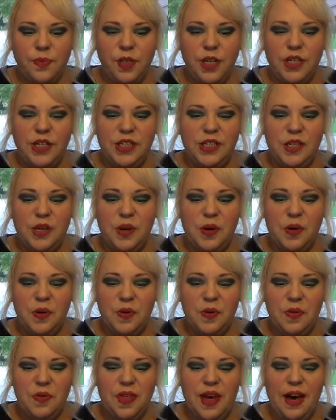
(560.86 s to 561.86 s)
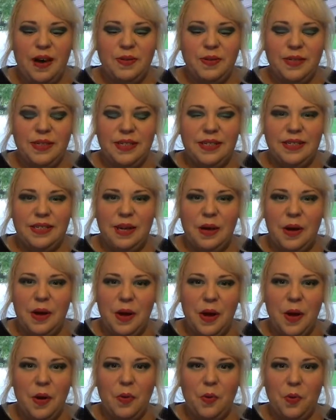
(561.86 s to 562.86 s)
So that was
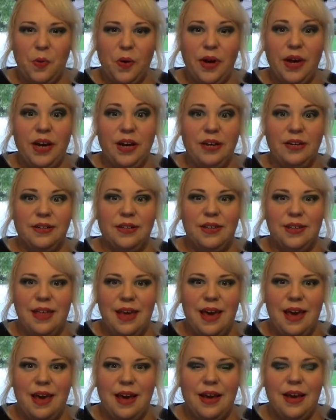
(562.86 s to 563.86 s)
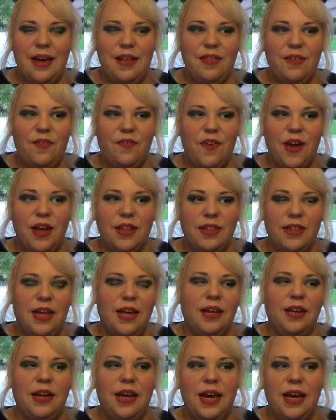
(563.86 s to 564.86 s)
a weird thing, and the fact
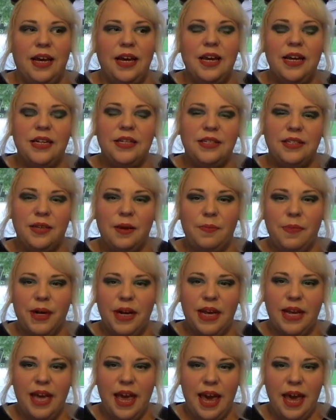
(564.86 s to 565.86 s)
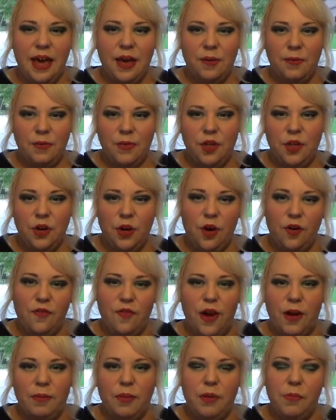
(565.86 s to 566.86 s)
that like somebody came, a
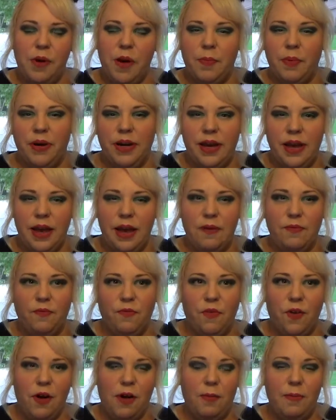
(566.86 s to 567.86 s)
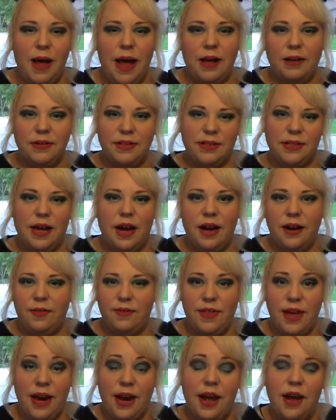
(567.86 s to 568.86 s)
family member came from outside
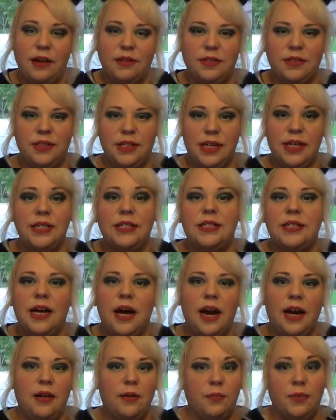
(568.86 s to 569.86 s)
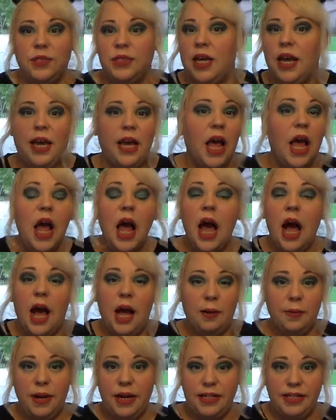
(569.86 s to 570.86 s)
of that house to inside and was like,
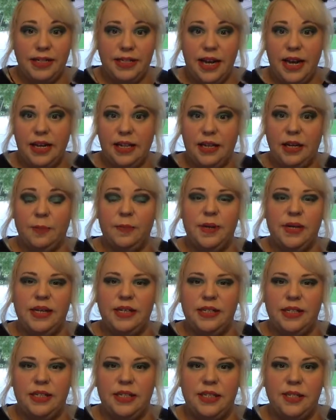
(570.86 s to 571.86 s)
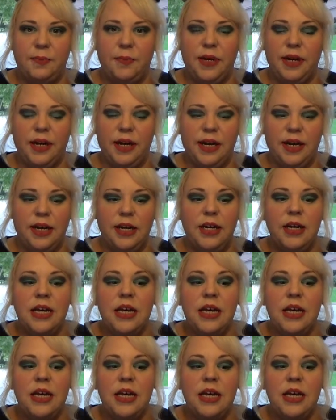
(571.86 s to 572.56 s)
I'm not staying there because of the spirit.